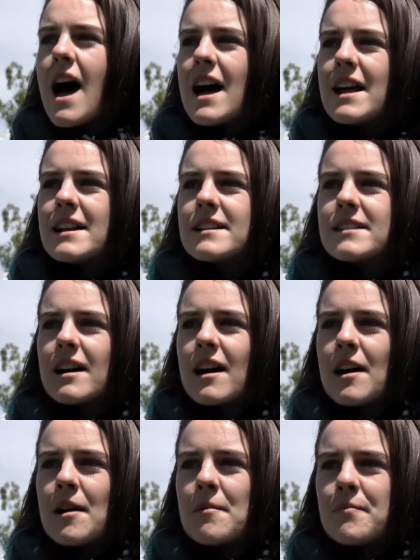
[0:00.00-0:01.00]
And
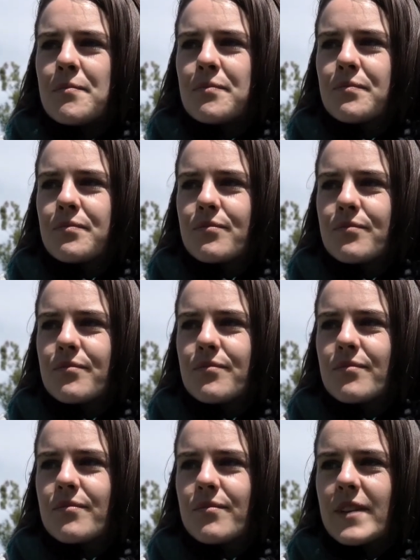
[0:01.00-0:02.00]

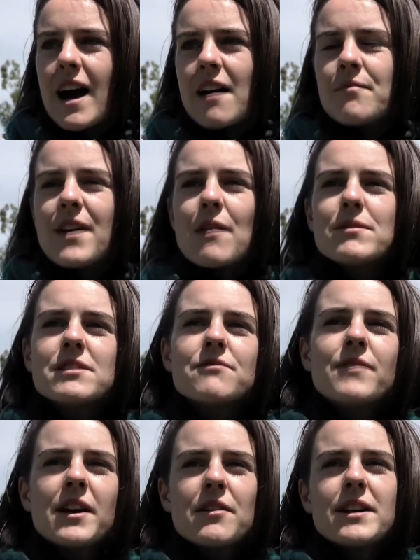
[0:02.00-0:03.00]
that was a
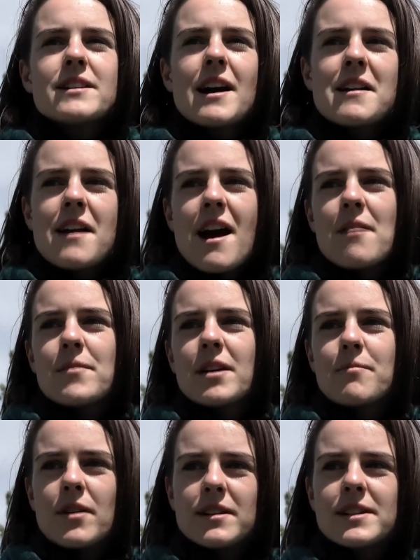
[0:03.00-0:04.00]
very
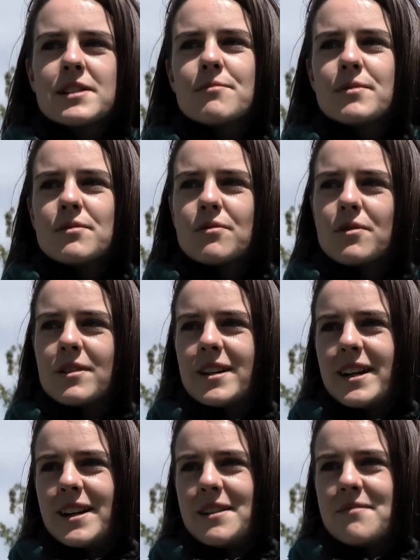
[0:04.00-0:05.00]
dynamic,
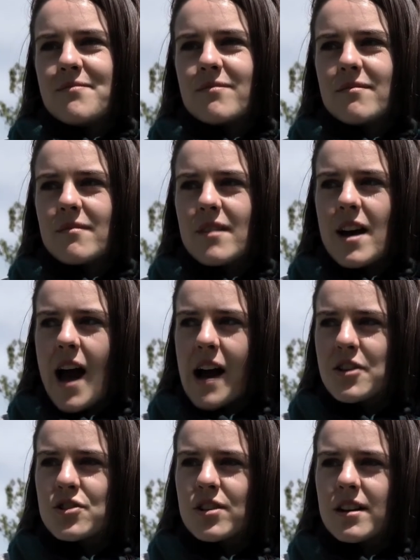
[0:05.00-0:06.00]
participatory
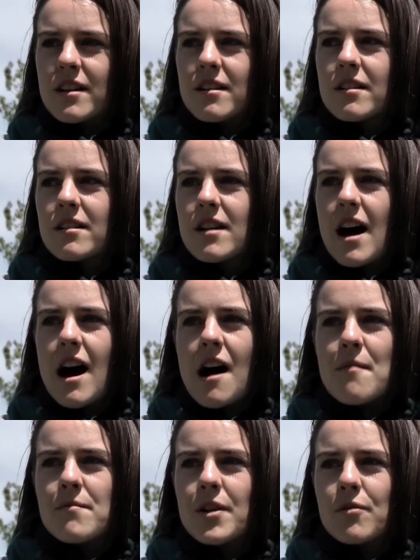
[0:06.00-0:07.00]
action.
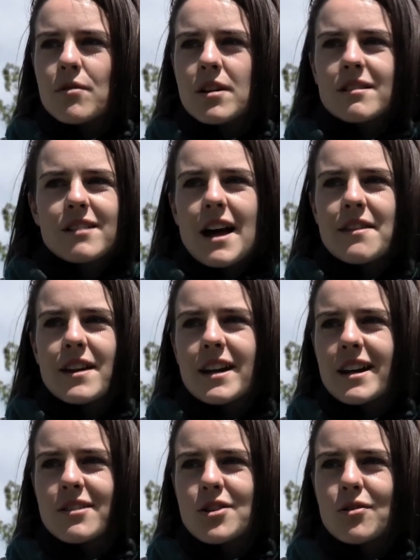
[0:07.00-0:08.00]
There were, I think
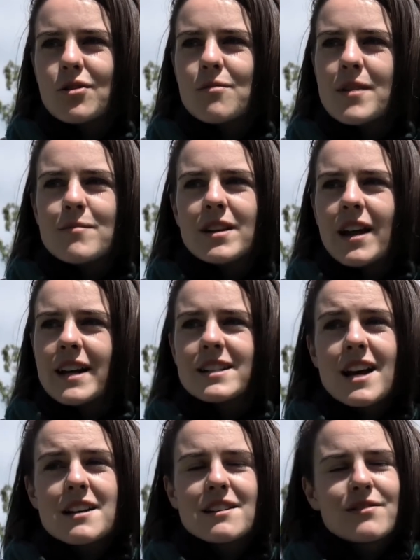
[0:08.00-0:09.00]
in total, maybe
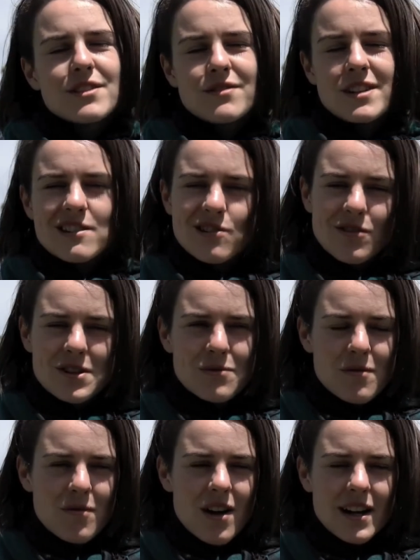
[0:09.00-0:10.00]
10 to 15 stores
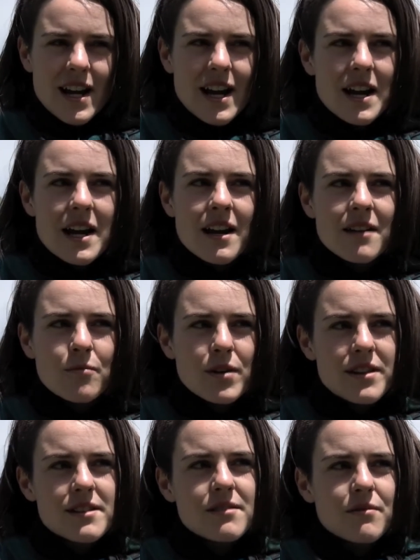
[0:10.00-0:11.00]
were blockaded
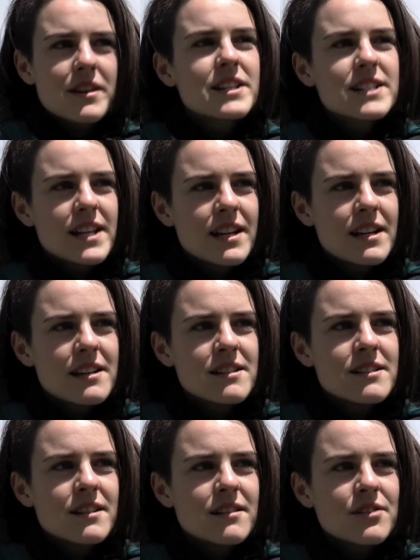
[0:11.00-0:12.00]
with
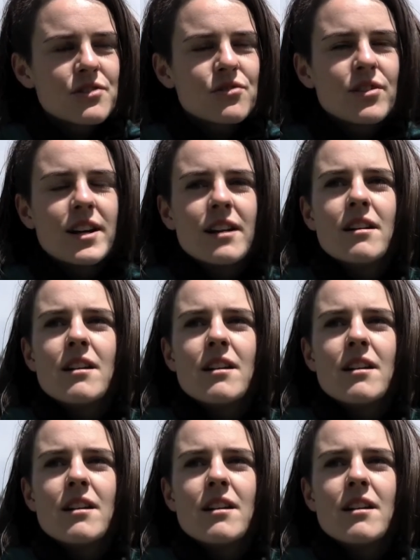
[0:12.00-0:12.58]
sit-ins in the street.